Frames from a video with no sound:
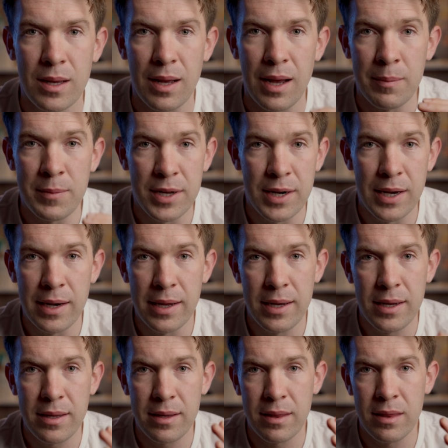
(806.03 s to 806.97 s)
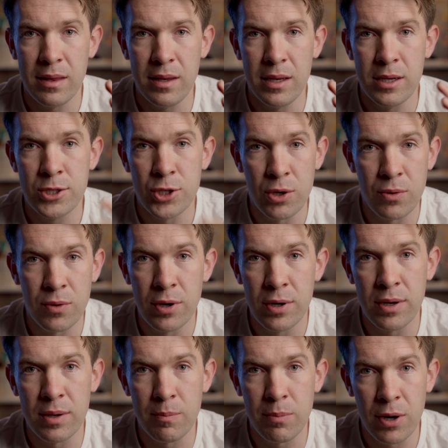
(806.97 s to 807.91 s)
I'm going to link the Joe
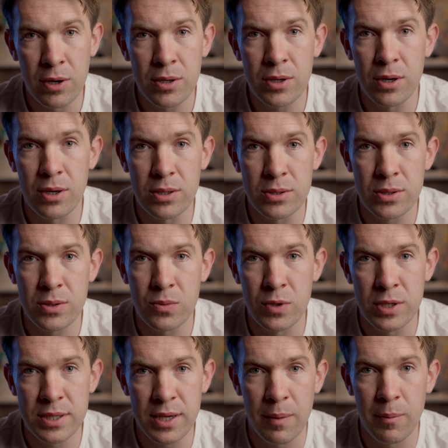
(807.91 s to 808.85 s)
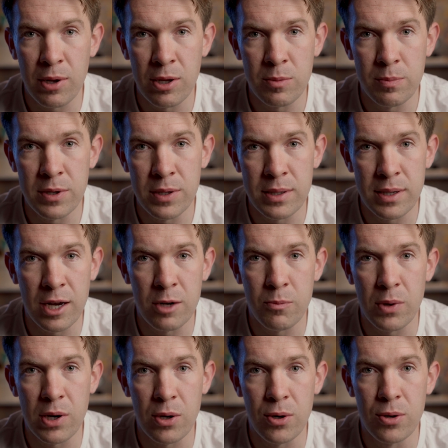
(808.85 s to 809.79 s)
Rogan podcast with Sam Altman
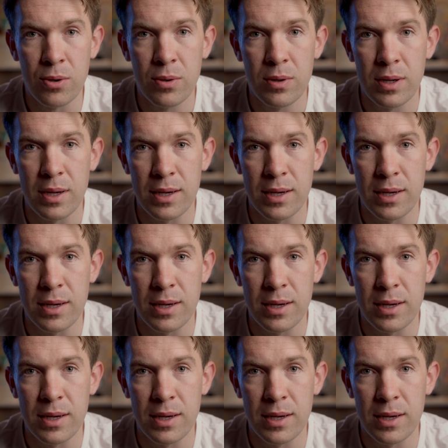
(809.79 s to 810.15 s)
down below,